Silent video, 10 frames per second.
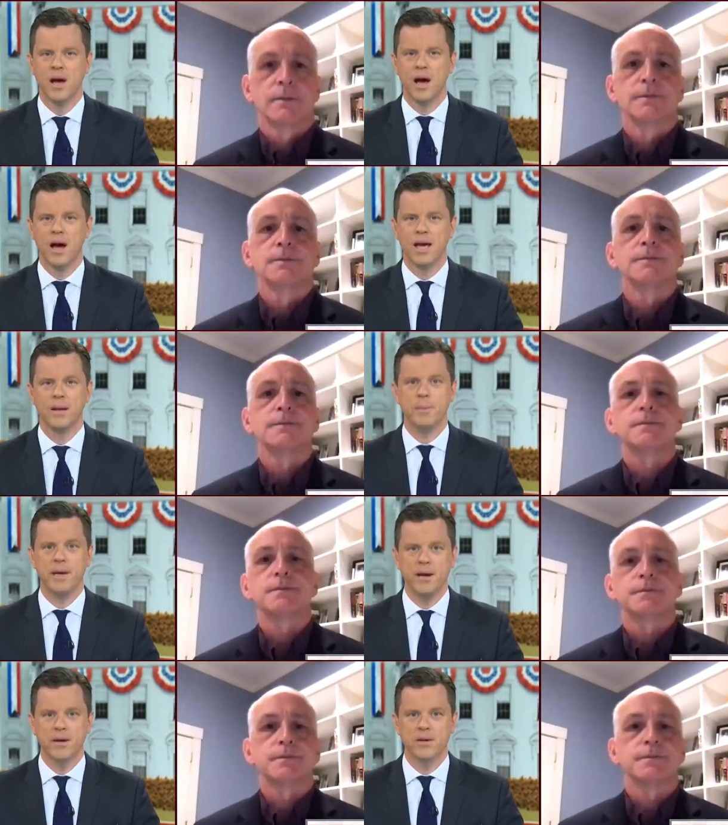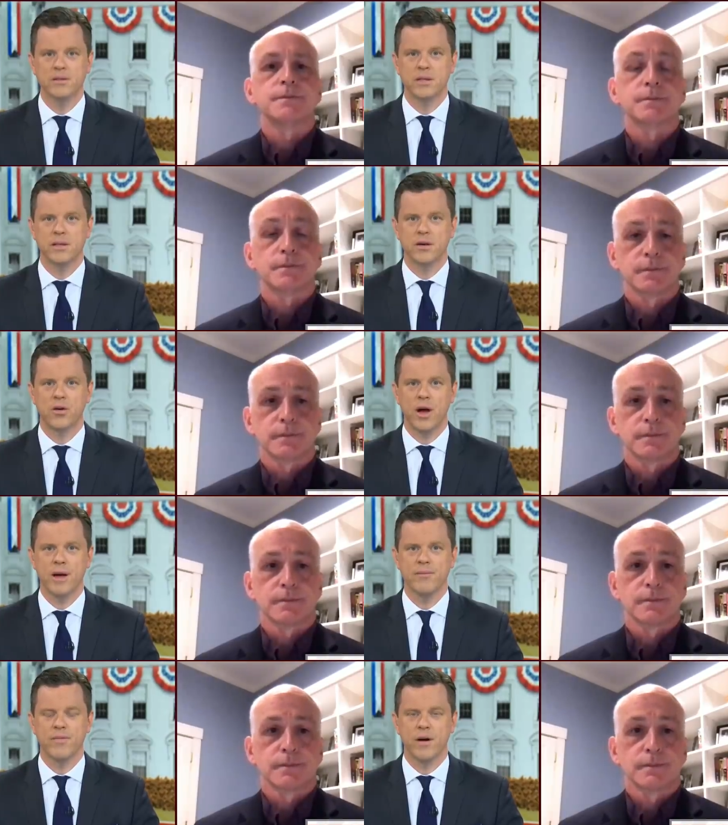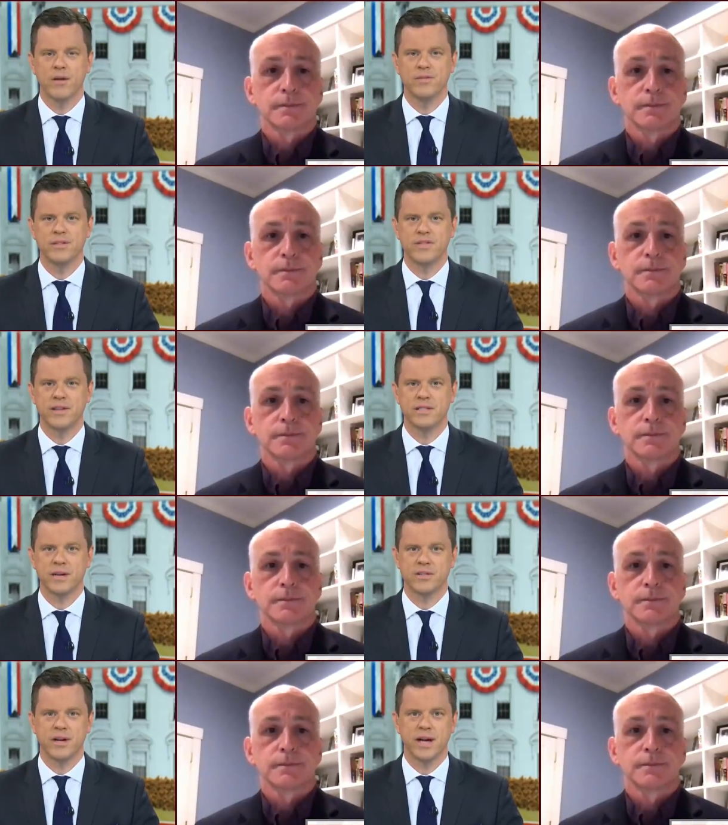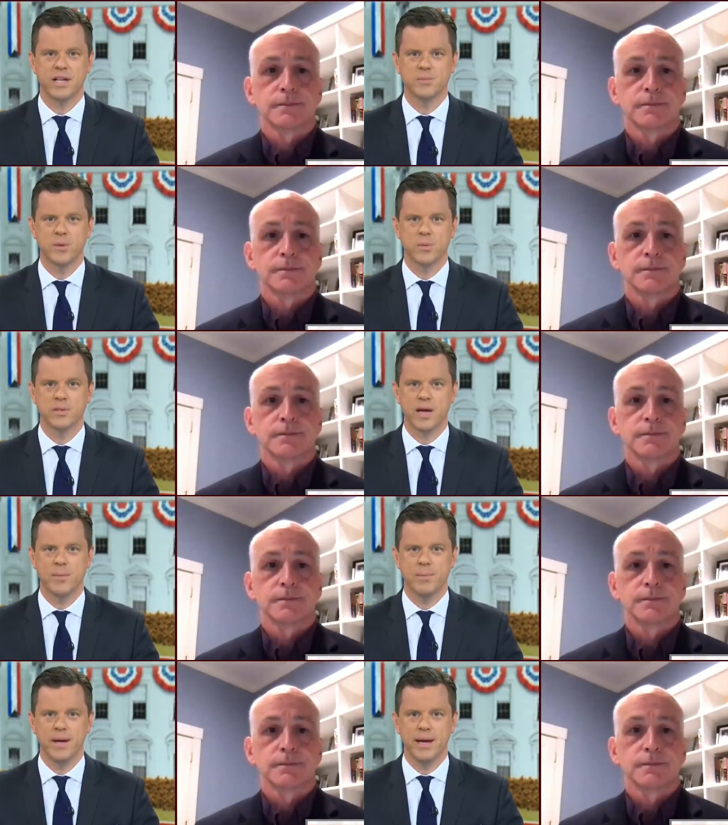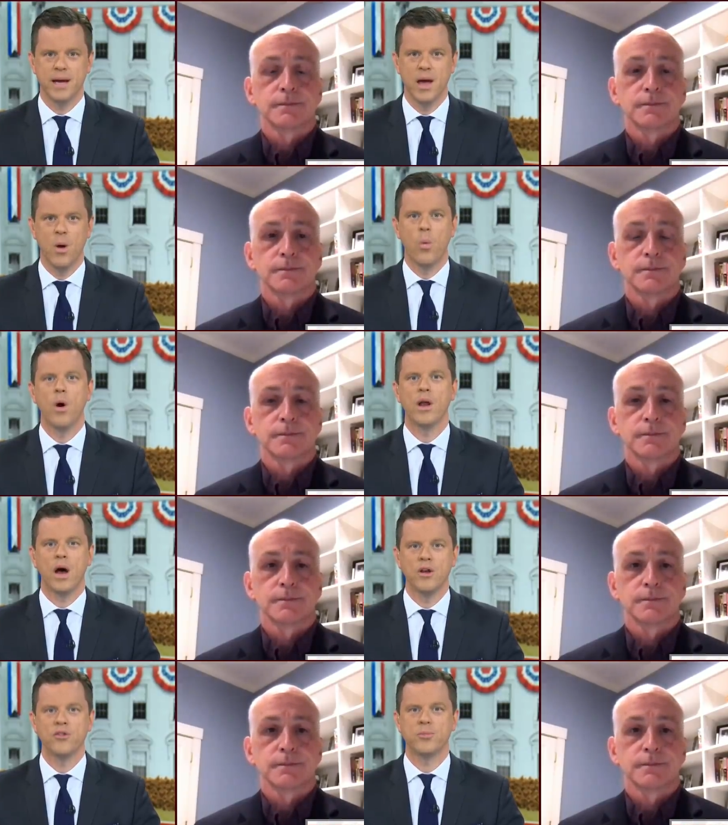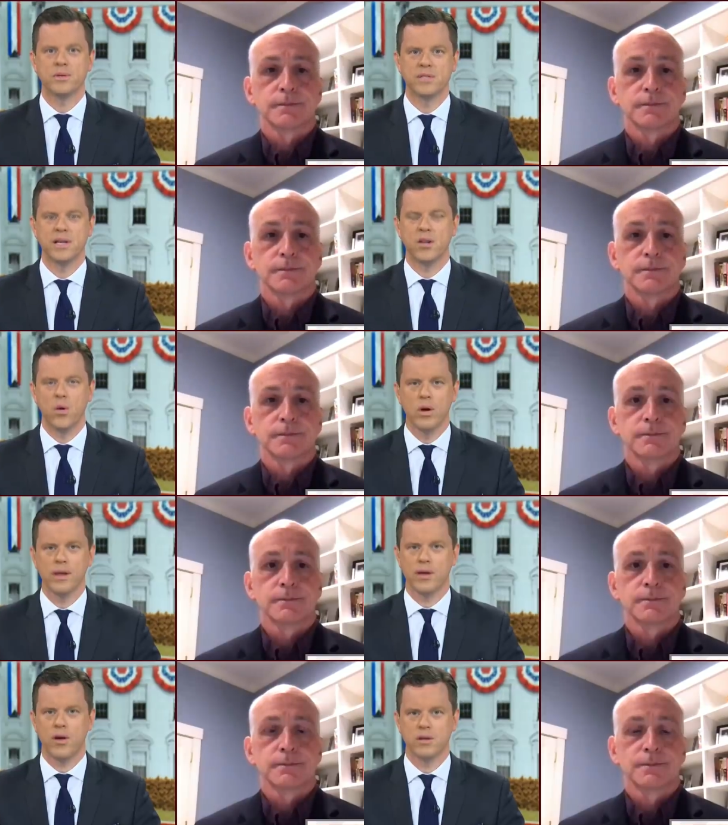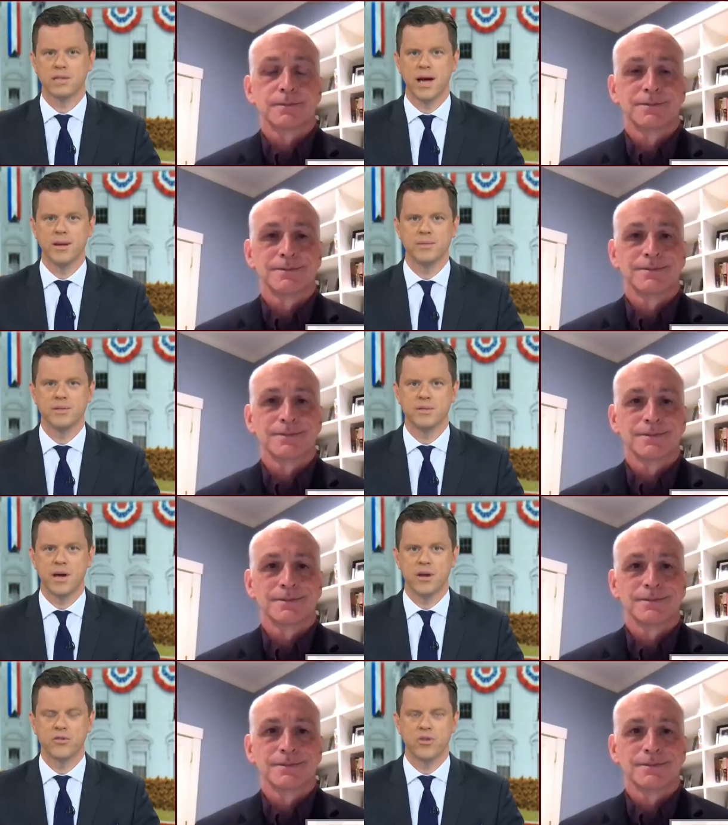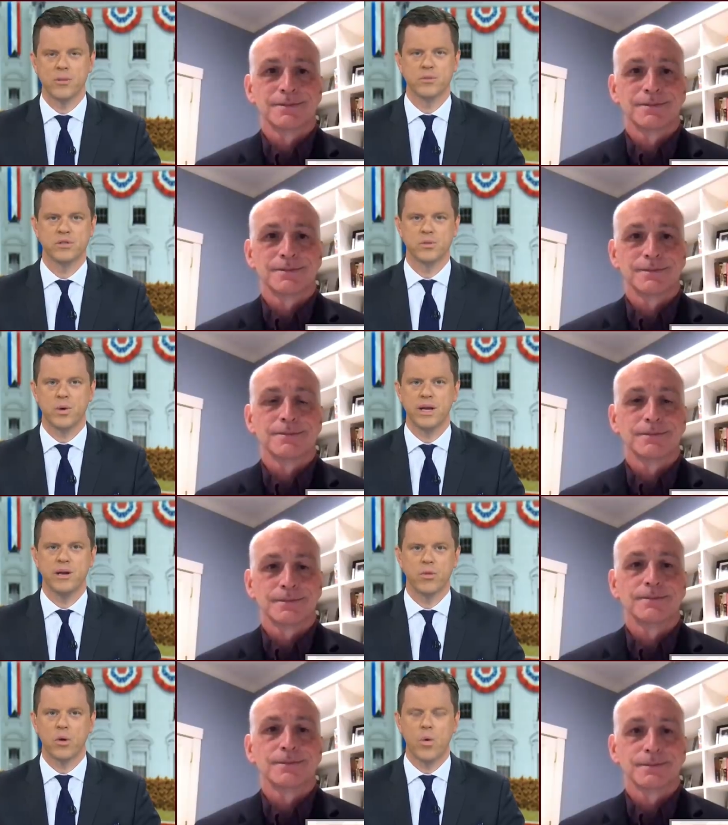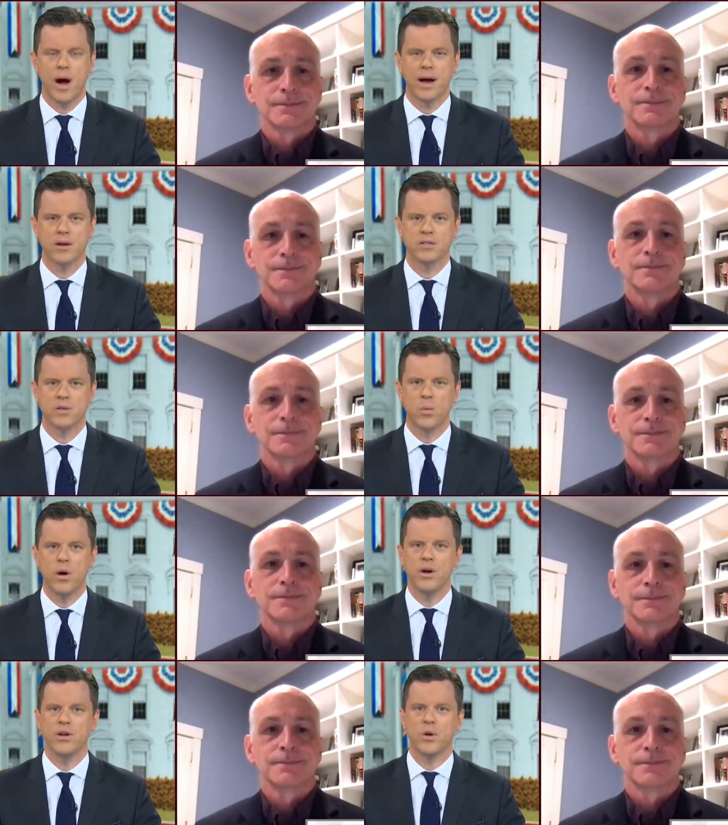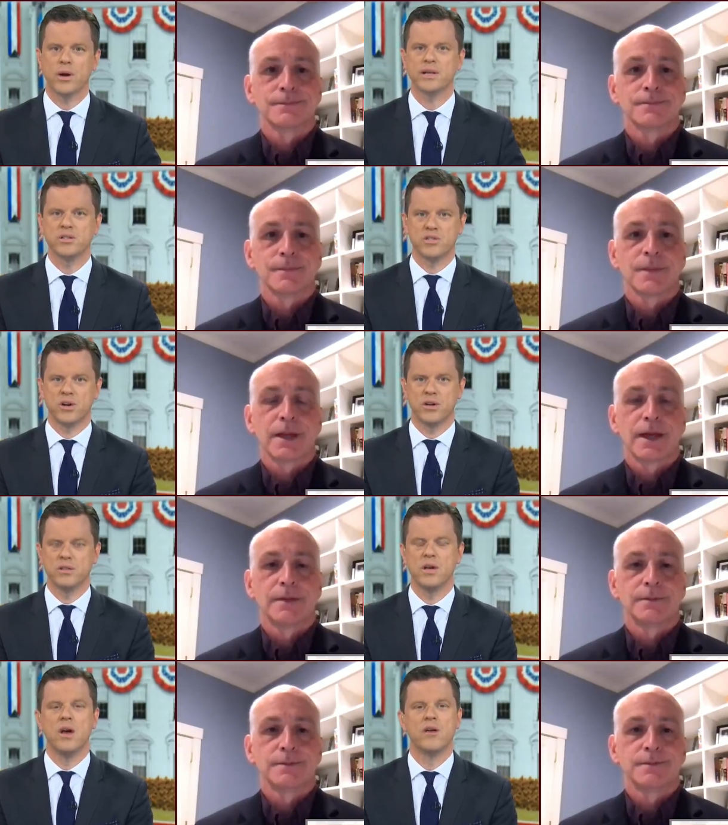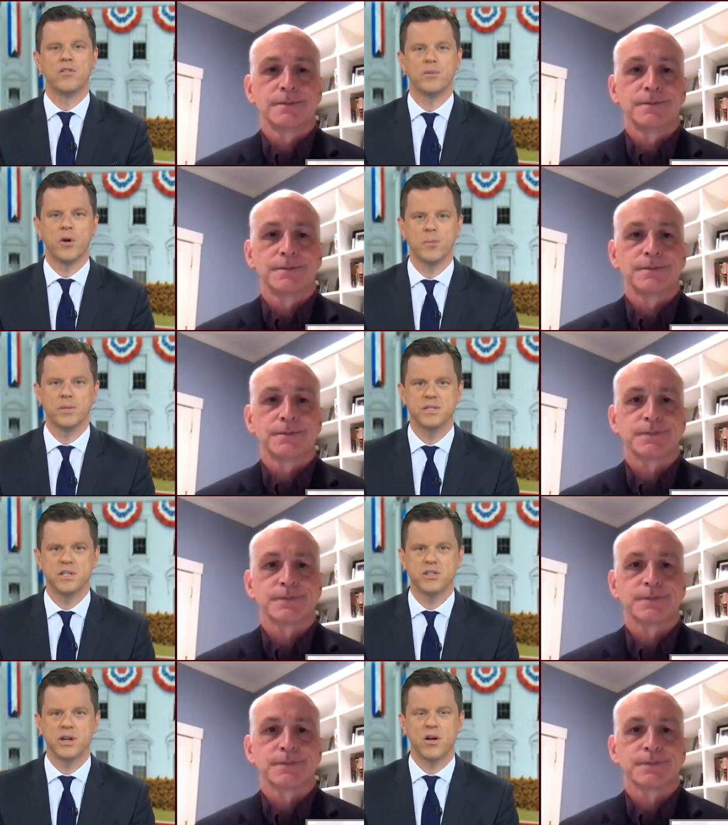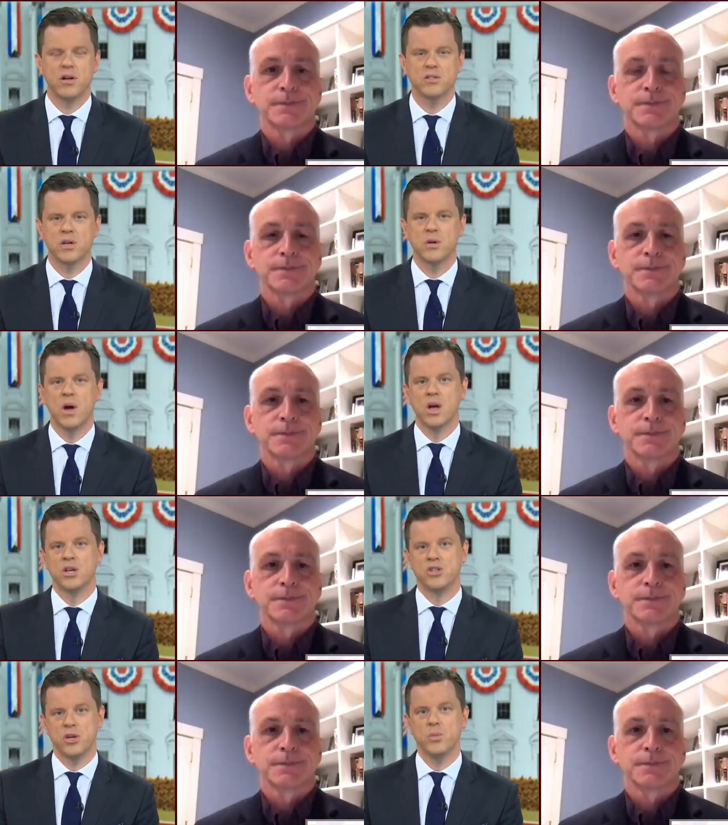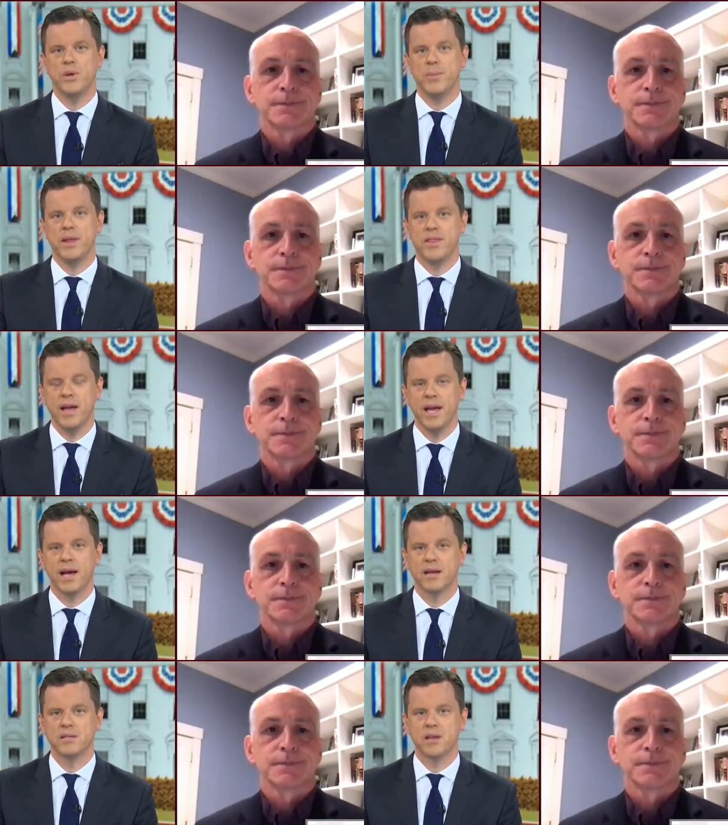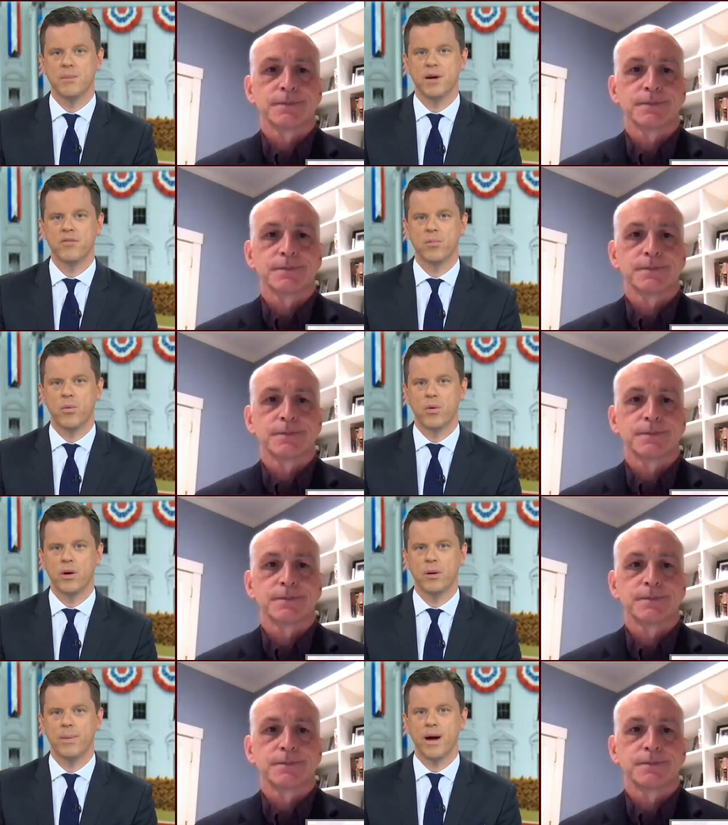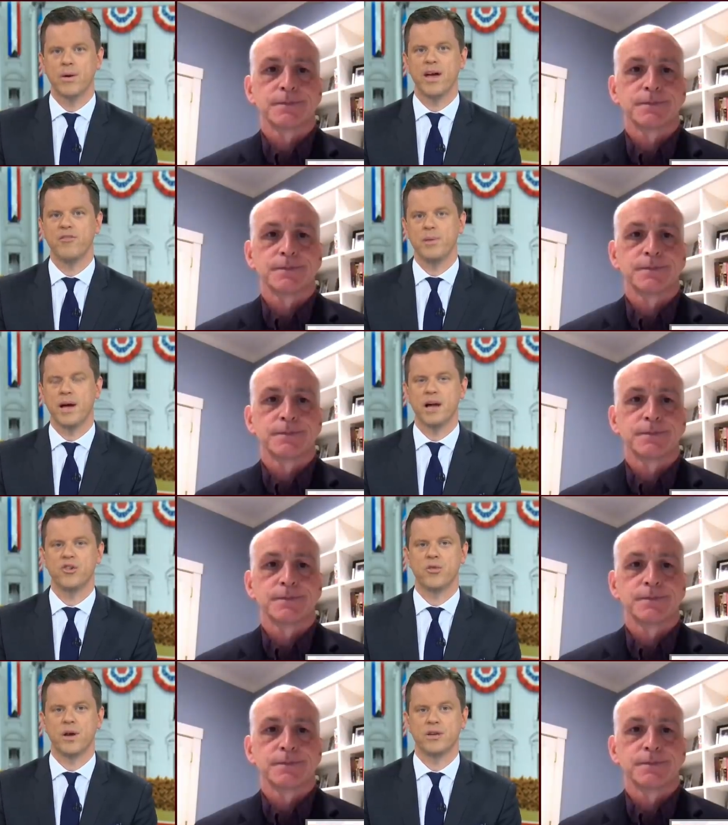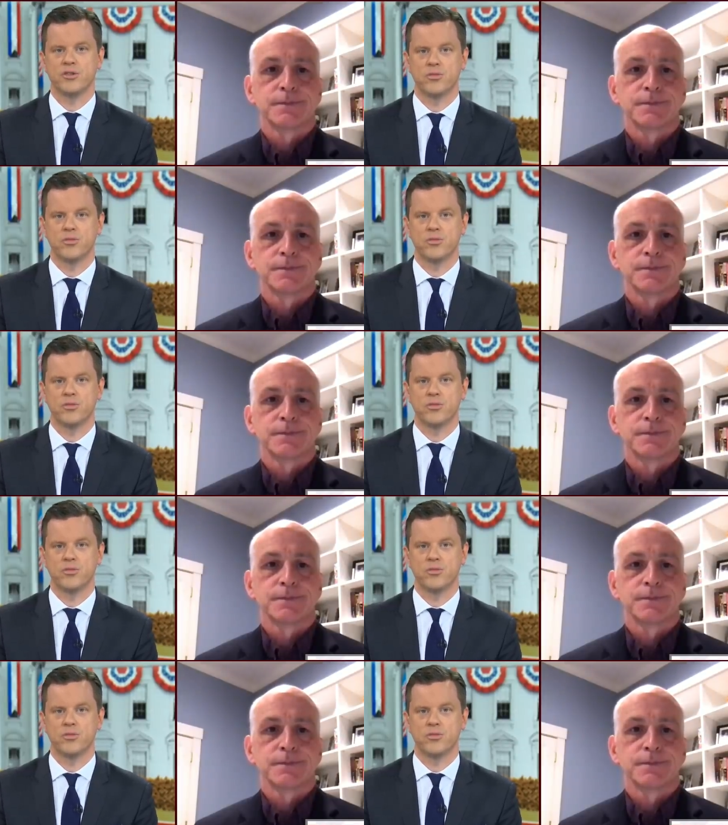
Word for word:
Speaker 1: Uh, it appears that the crime of Defense Secretary Esper was not being 100% loyal at all times to Donald Trump, which is what he requires. So, what are your concerns from your position? And also, should we be thinking, as some have reported, about FBI Director